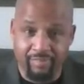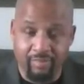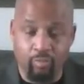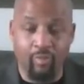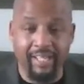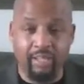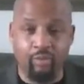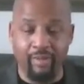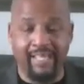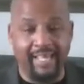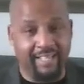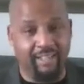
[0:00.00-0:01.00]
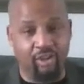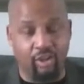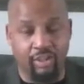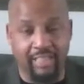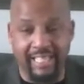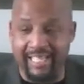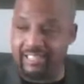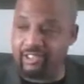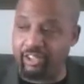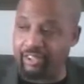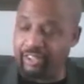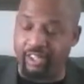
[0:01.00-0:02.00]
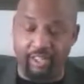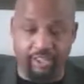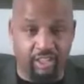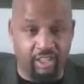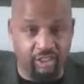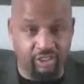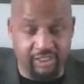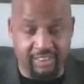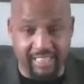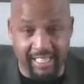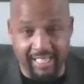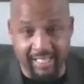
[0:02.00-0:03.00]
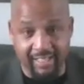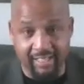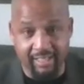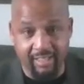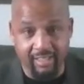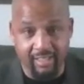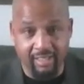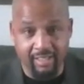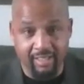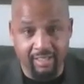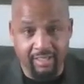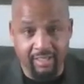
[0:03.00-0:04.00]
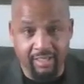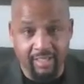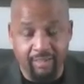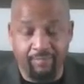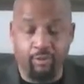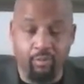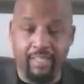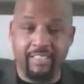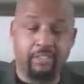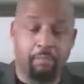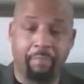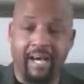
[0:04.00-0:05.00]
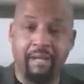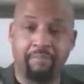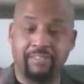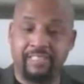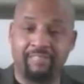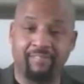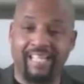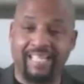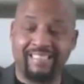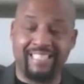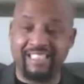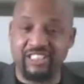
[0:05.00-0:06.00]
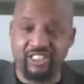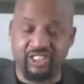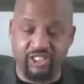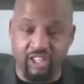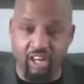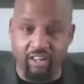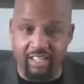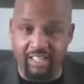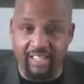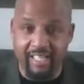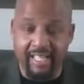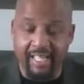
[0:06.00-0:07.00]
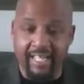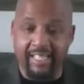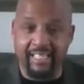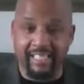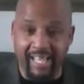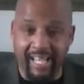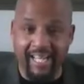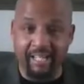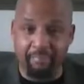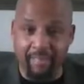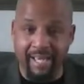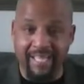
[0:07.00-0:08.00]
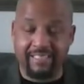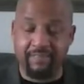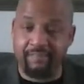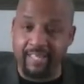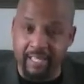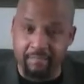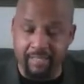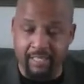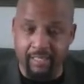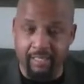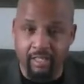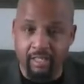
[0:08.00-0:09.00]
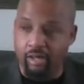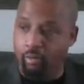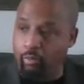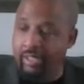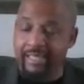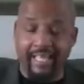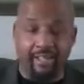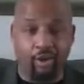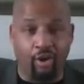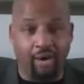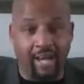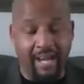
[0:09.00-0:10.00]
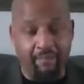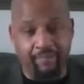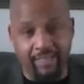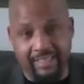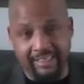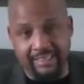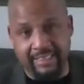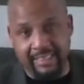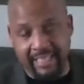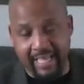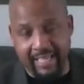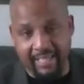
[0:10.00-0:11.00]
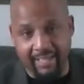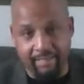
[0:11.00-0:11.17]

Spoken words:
We created all of that and taught all the cultures that. If you read your Bible, civilization started in the landmass of Kemet, or what they call Africa today.